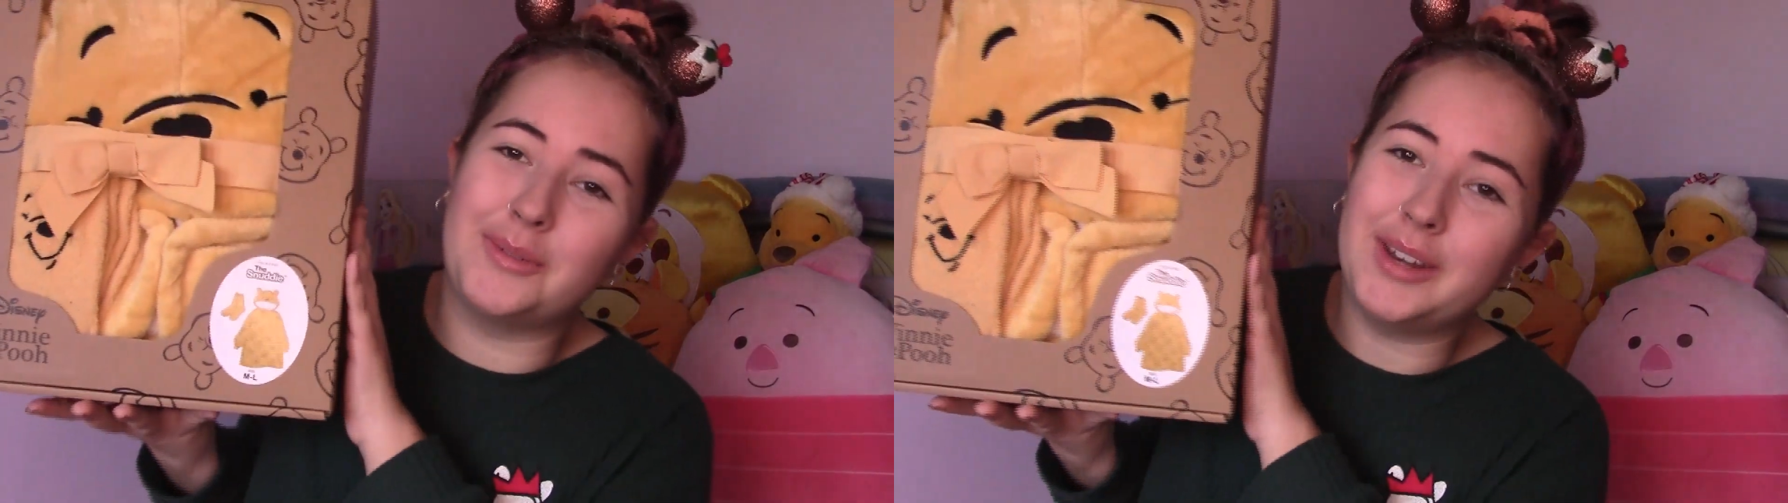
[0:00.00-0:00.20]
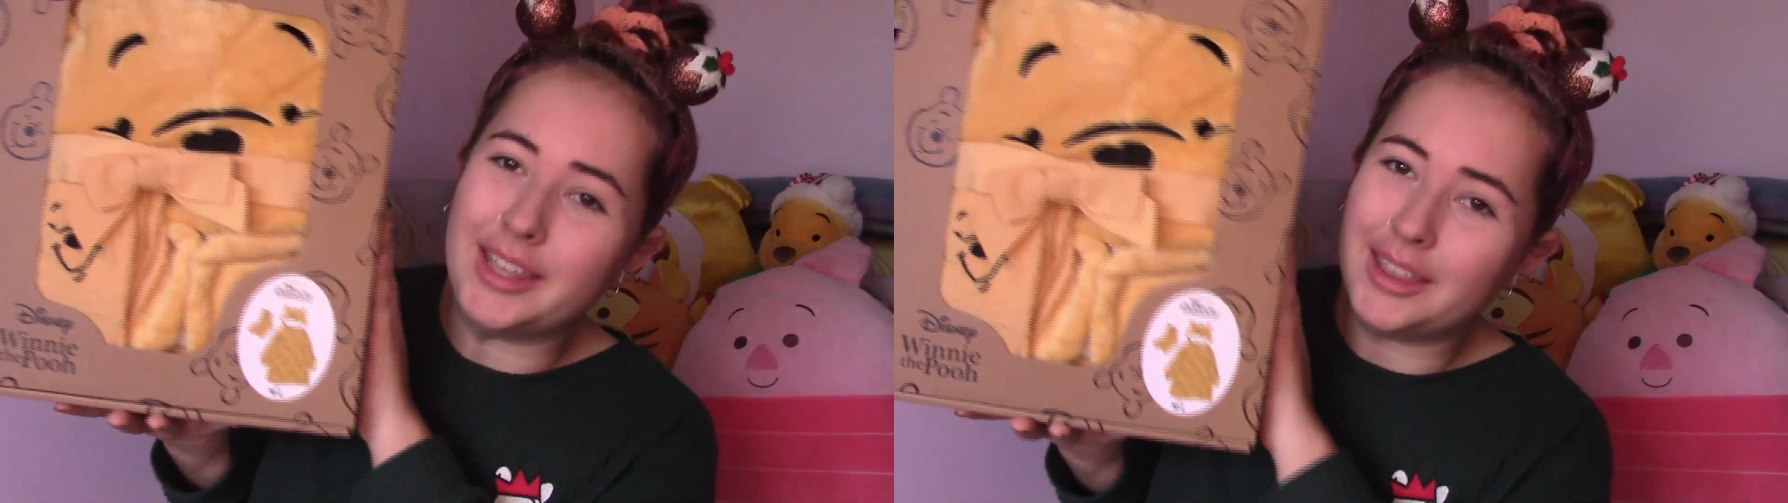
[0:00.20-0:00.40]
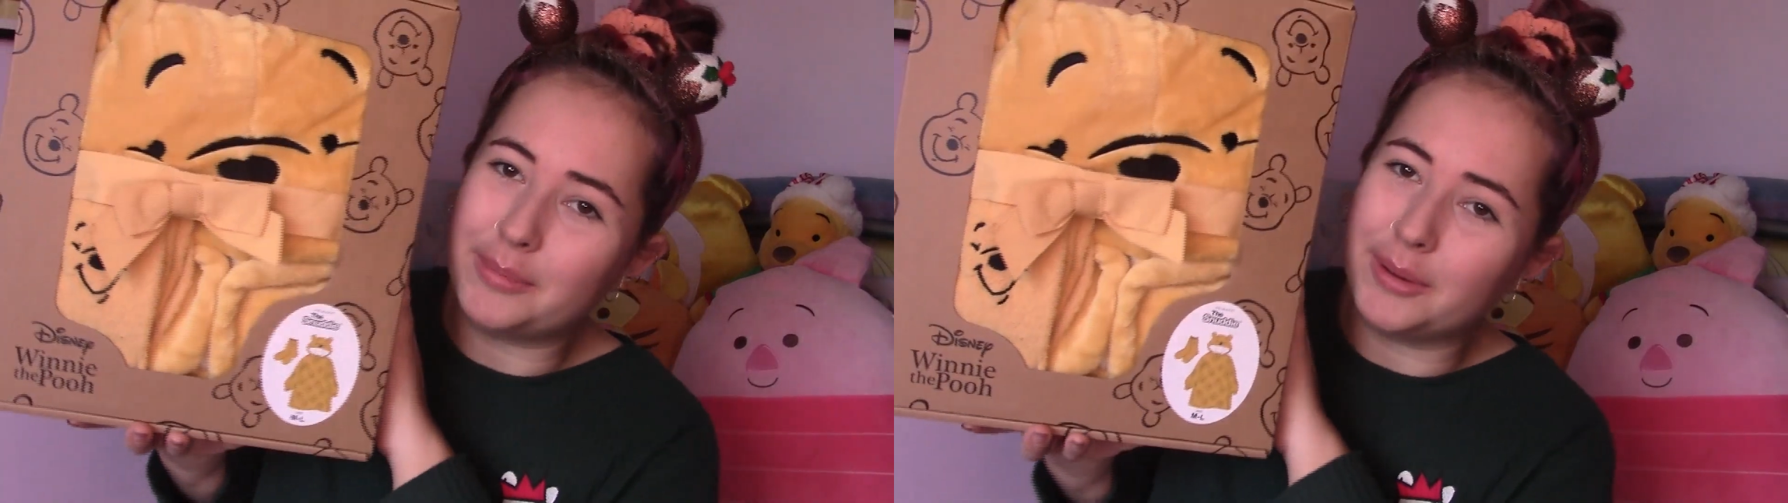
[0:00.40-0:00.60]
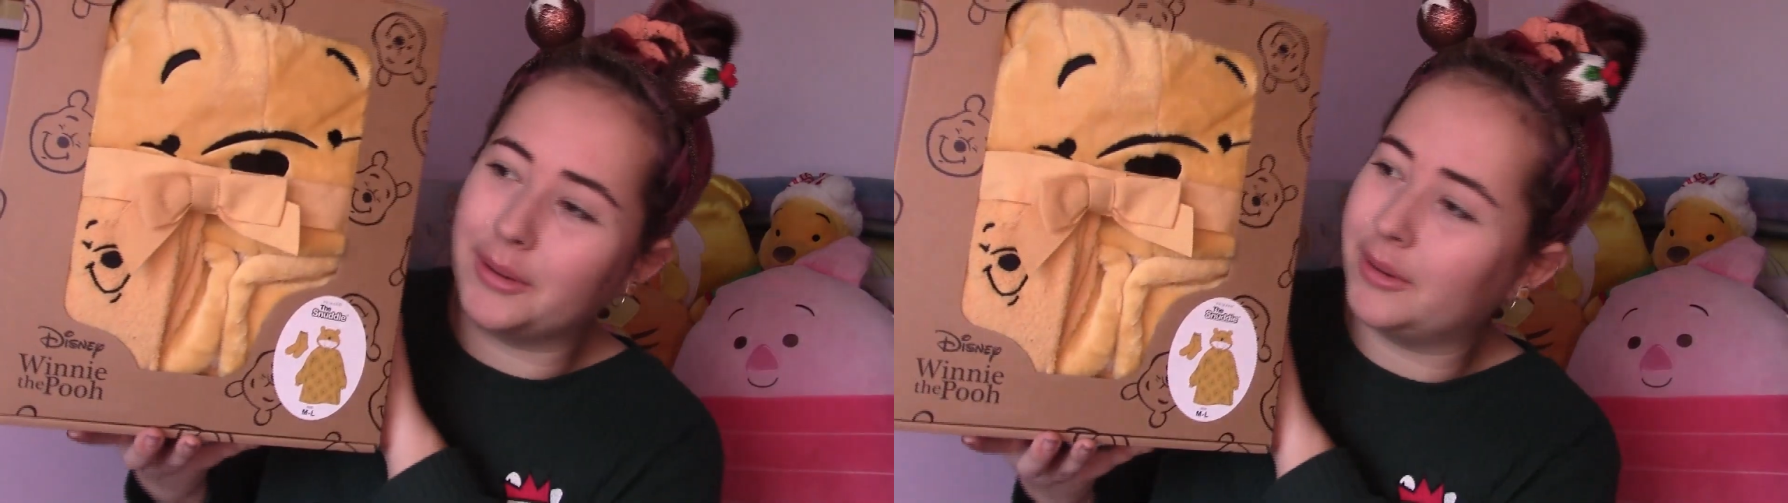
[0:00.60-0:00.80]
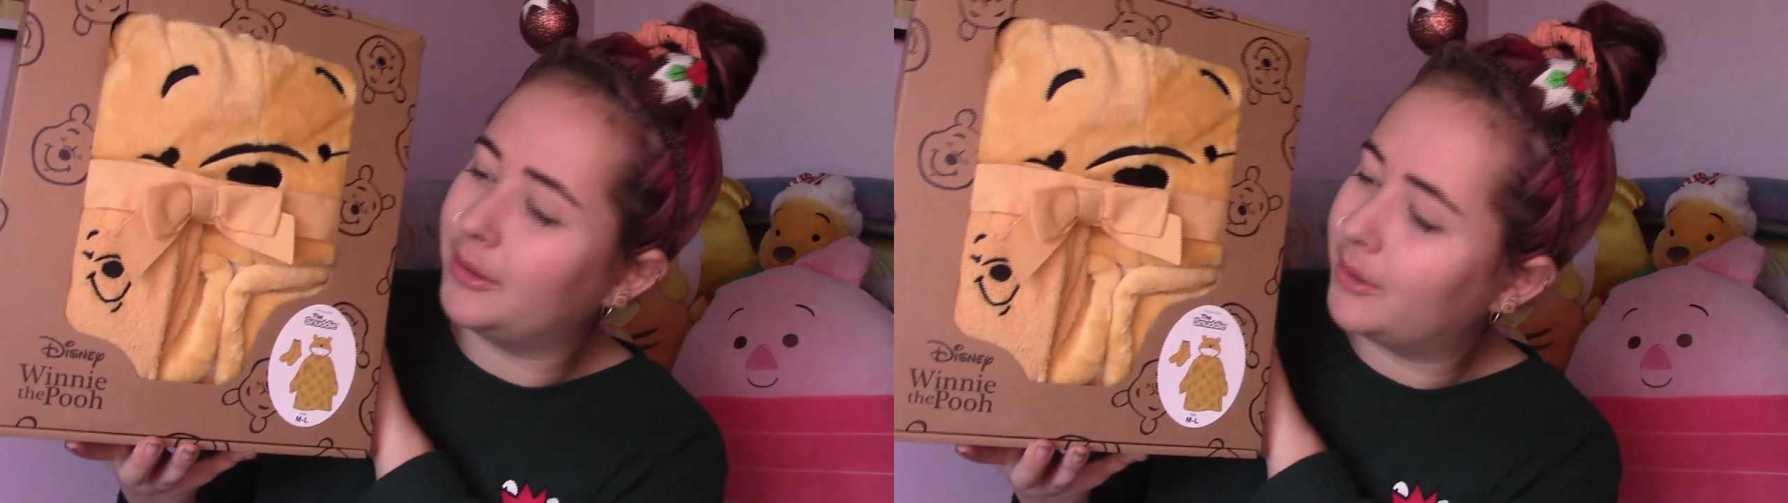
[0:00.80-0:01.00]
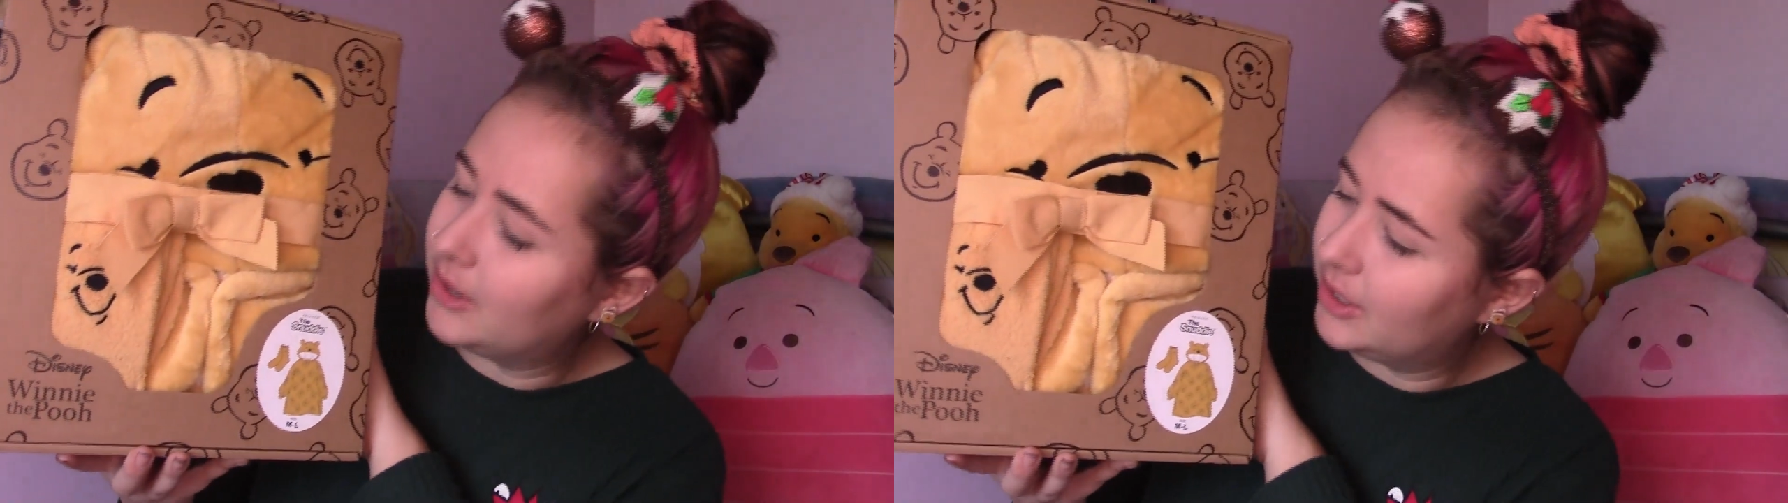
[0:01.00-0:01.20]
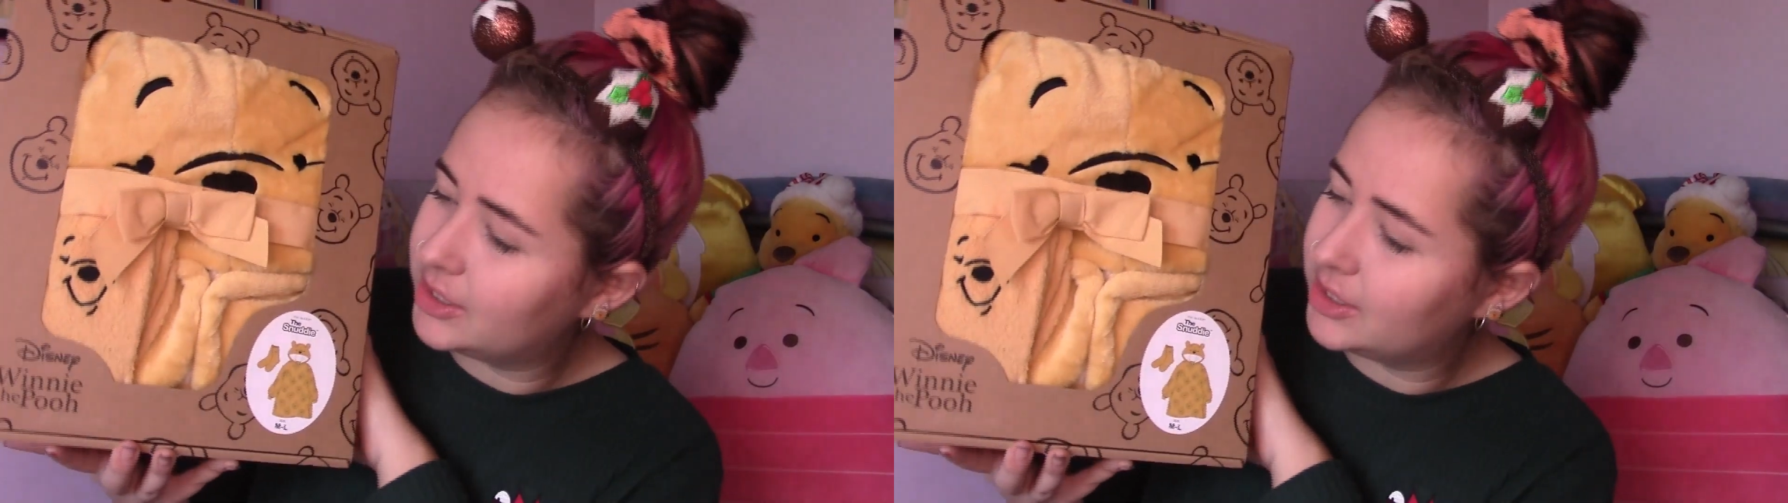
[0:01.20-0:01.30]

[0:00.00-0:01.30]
Winnie the Pooh